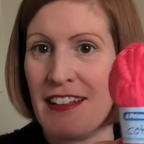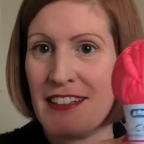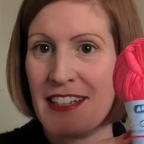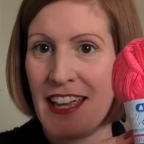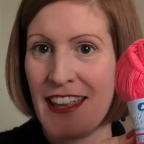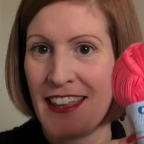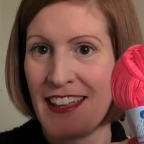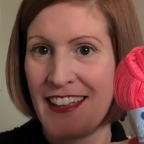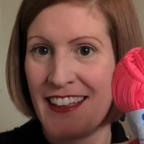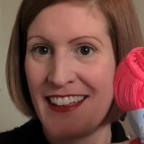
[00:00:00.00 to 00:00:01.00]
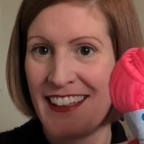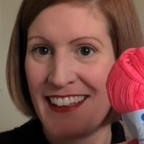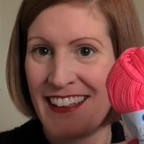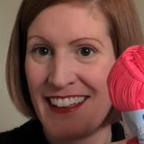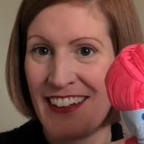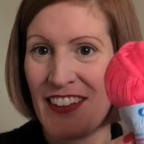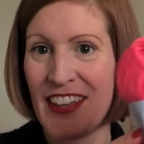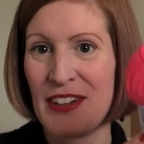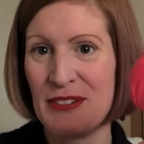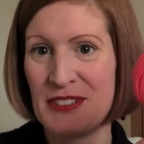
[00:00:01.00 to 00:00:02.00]
together. Aren't they
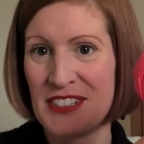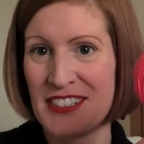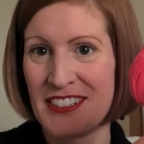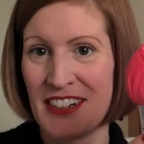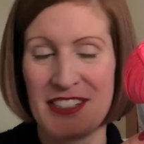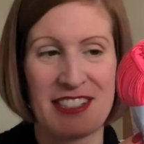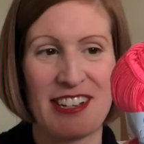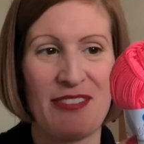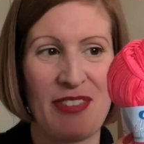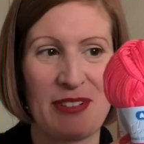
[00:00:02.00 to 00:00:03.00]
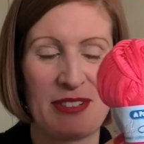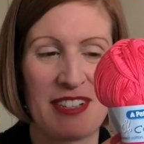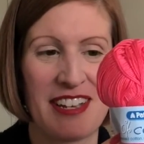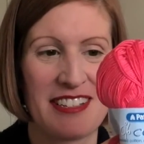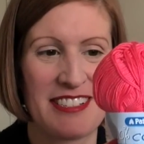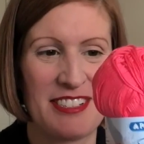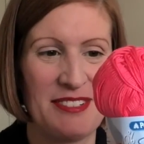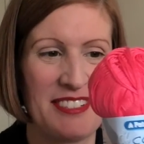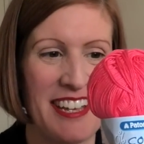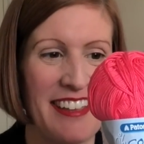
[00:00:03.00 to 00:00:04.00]
gorgeous? I just love those
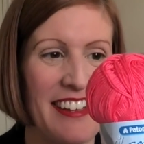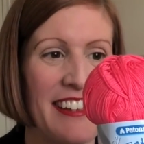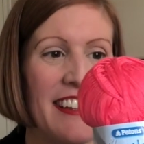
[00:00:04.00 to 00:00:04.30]
two together.